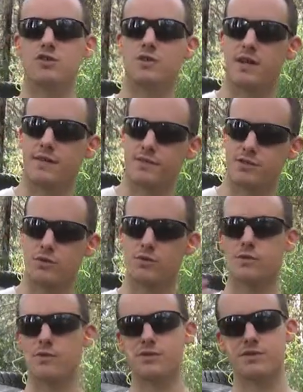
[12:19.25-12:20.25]
you can have a
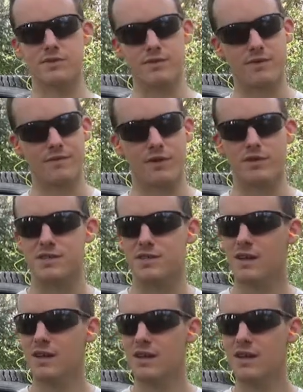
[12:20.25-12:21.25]
shoulder holster, you have all these
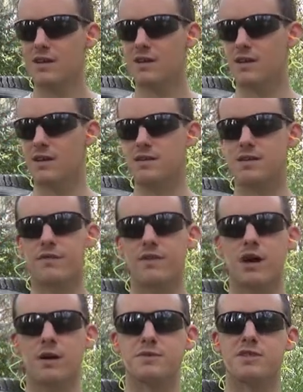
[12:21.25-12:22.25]
uh,
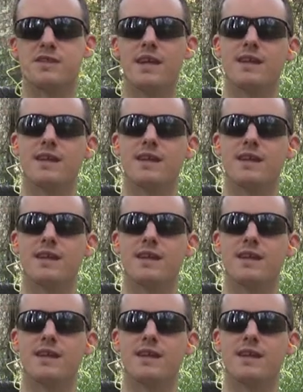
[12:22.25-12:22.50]
different options.